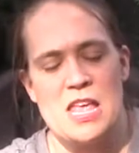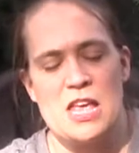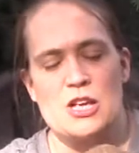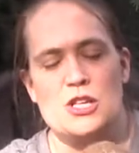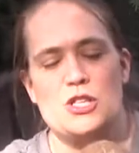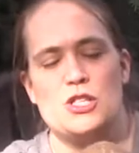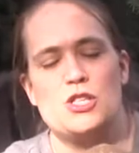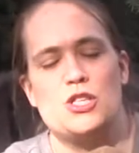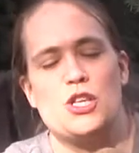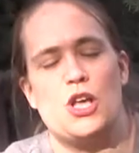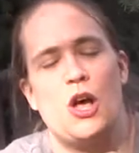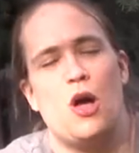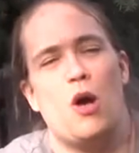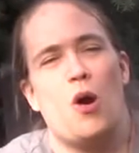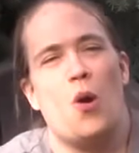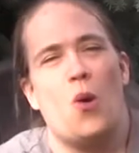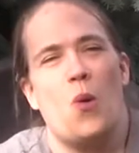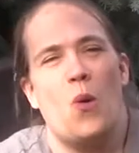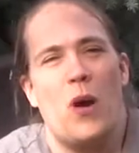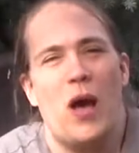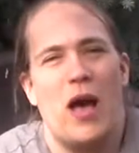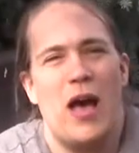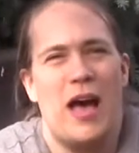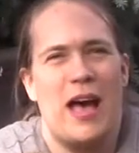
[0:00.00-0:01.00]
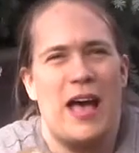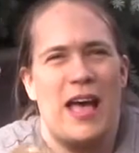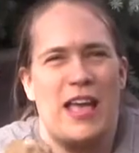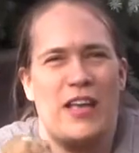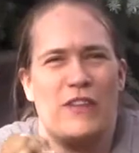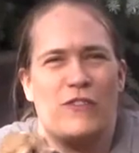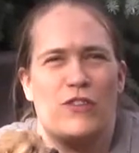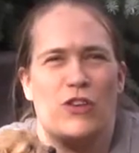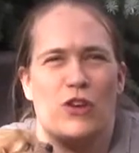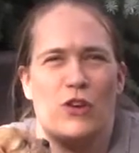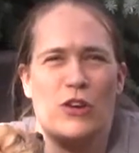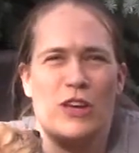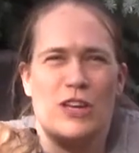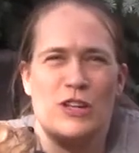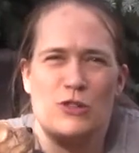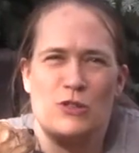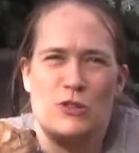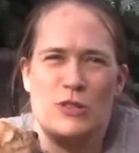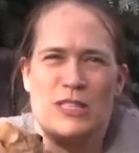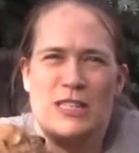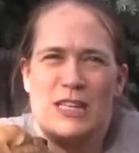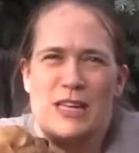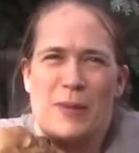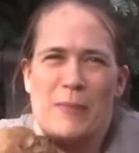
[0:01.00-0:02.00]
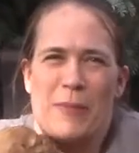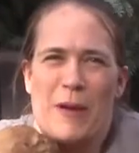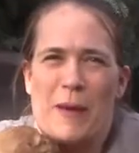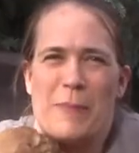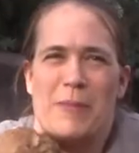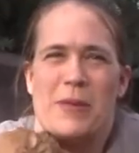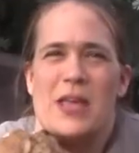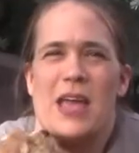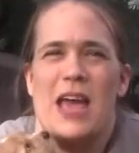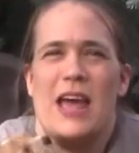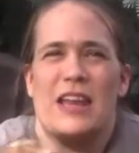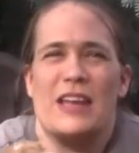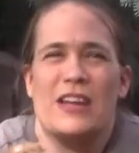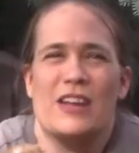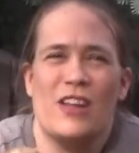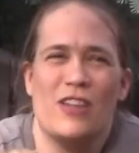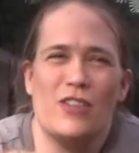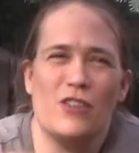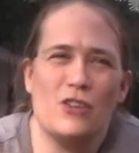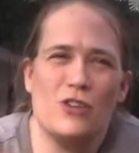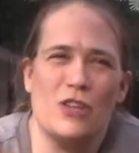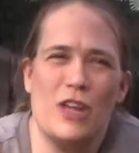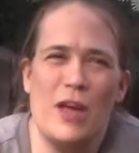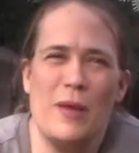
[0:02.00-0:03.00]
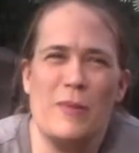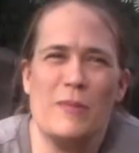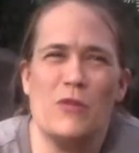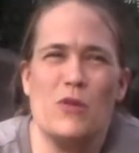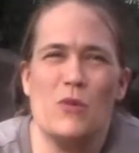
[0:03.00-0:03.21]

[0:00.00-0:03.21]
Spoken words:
So if you're interested in a puppy at another time,